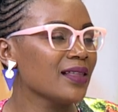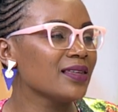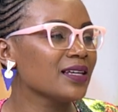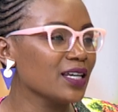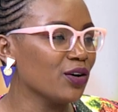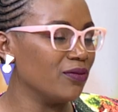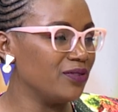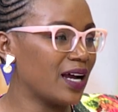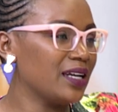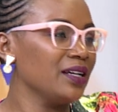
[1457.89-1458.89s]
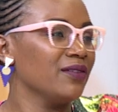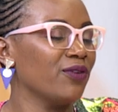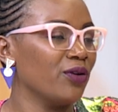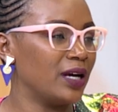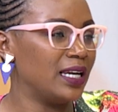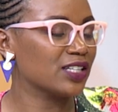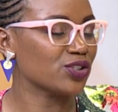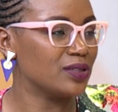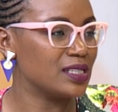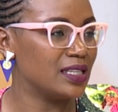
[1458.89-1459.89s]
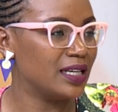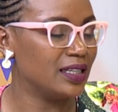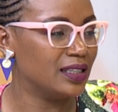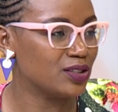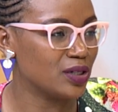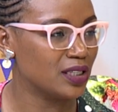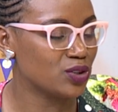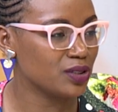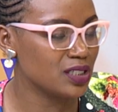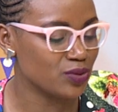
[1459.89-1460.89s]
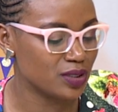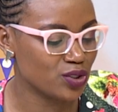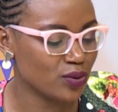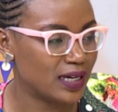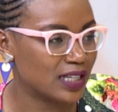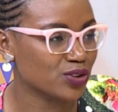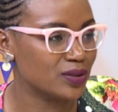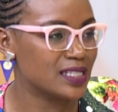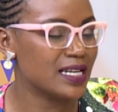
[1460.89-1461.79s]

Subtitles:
thinking of running for elections in the 2022 elections.